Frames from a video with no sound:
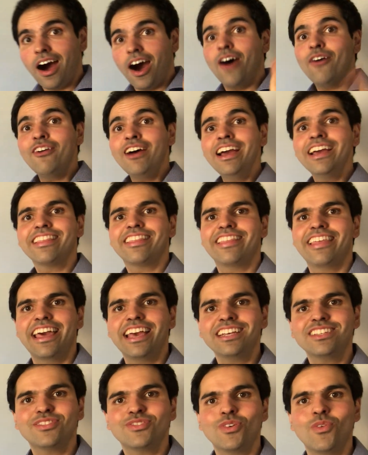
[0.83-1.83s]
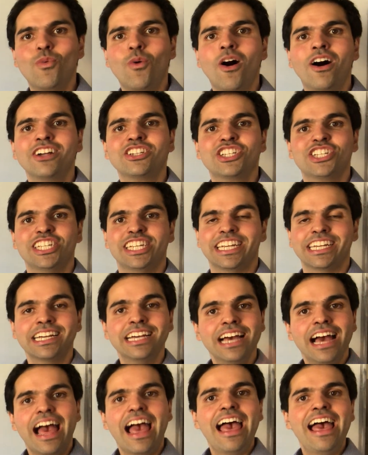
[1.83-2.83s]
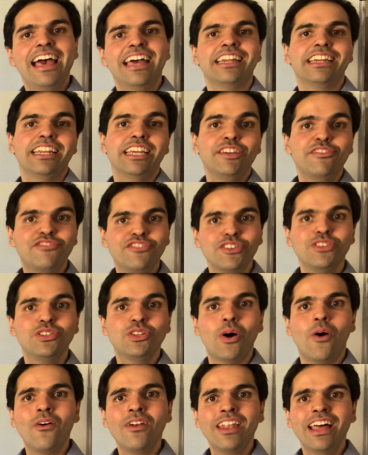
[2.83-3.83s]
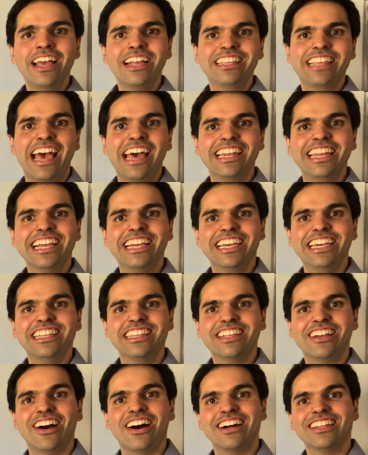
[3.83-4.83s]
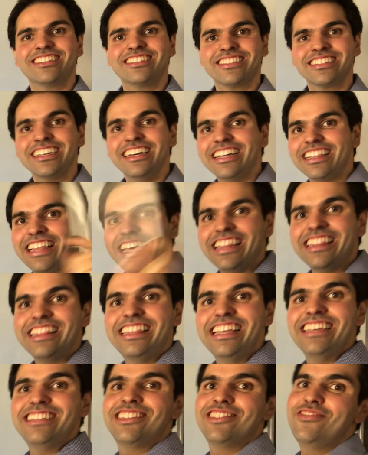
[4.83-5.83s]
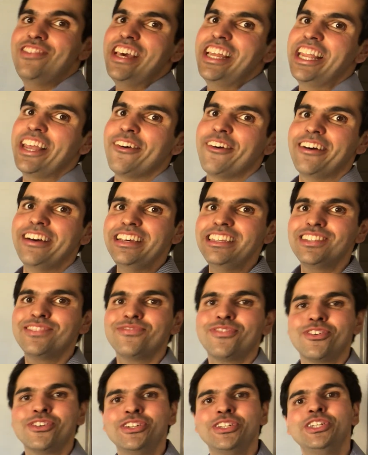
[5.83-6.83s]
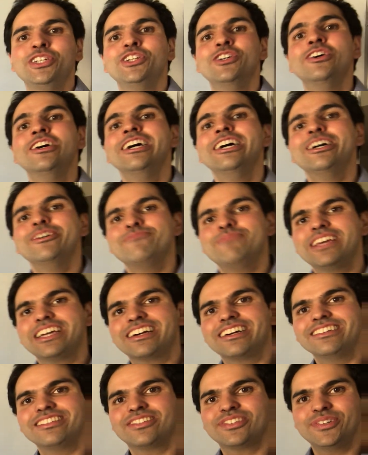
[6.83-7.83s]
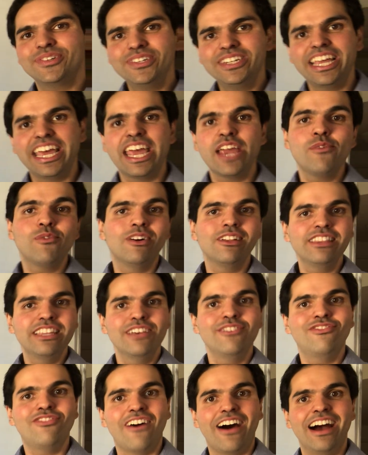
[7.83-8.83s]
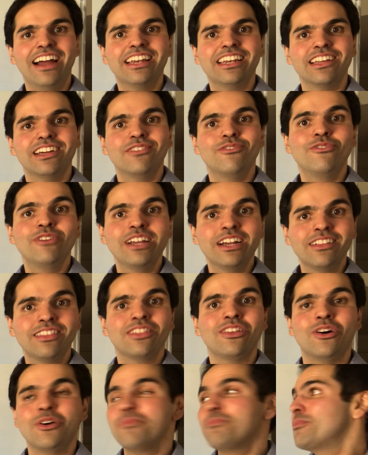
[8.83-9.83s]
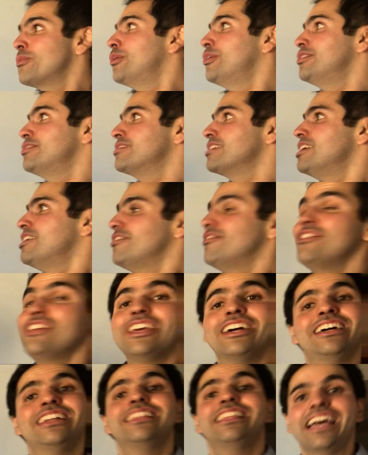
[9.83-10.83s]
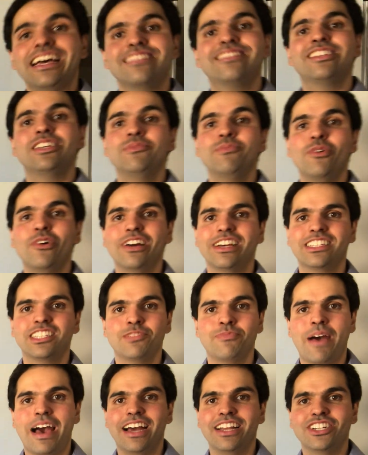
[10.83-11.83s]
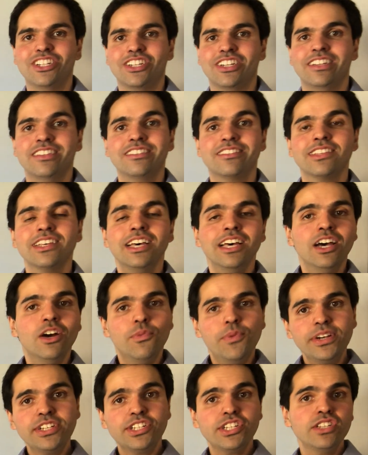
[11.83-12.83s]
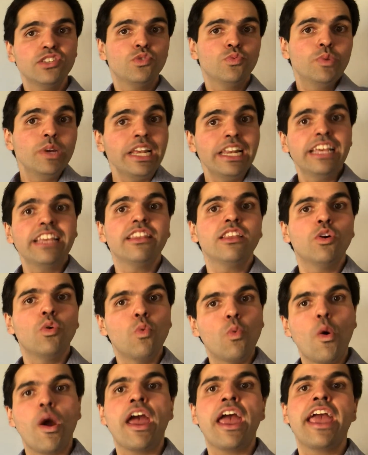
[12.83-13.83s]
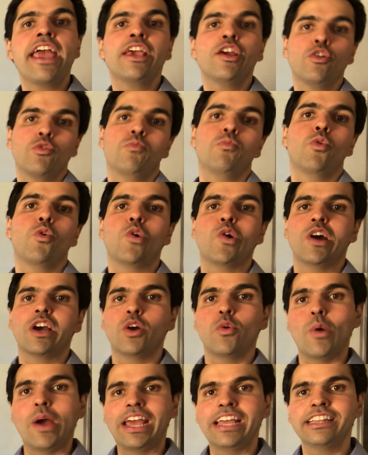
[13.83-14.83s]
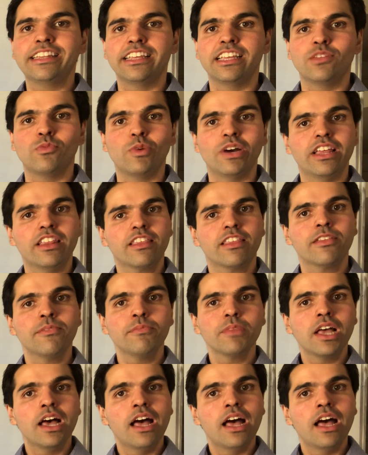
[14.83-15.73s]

Alright, thanks for watching. And if you don't like Dedekind cuts, then this video is for you, because today we'll define the real numbers via decimal expansions, which is really the way you're more acquainted with.